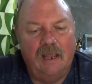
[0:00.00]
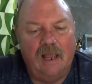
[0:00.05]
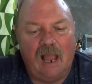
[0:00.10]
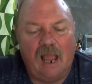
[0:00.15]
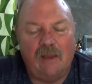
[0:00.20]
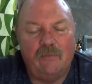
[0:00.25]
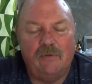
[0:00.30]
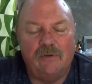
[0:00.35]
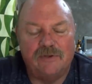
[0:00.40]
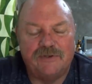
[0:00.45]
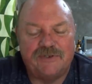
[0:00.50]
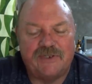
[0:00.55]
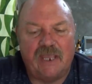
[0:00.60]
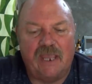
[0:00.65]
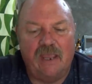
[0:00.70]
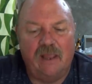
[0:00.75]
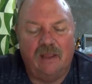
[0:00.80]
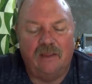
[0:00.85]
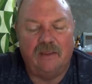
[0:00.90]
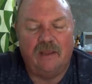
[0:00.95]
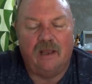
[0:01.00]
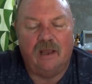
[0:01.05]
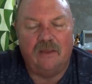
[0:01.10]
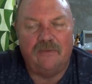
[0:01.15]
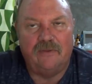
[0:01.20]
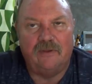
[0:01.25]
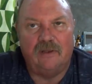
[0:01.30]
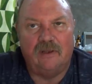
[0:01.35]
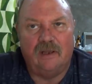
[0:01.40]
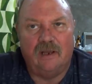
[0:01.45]
I will say
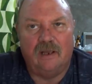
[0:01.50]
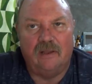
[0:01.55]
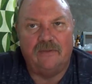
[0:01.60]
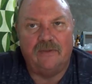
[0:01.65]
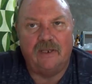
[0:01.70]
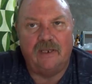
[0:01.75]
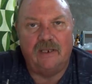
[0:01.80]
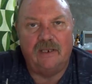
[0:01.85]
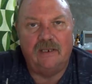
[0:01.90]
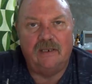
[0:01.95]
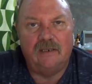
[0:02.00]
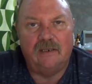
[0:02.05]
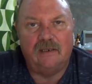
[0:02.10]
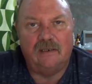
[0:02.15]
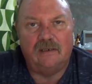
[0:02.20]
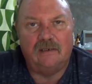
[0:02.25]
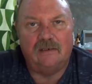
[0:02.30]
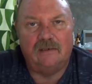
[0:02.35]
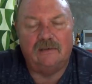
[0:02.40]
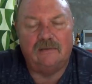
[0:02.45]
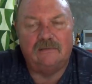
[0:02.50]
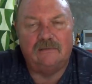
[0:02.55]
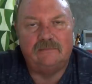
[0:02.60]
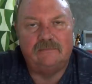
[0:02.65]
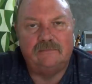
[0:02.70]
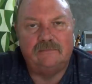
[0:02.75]
on the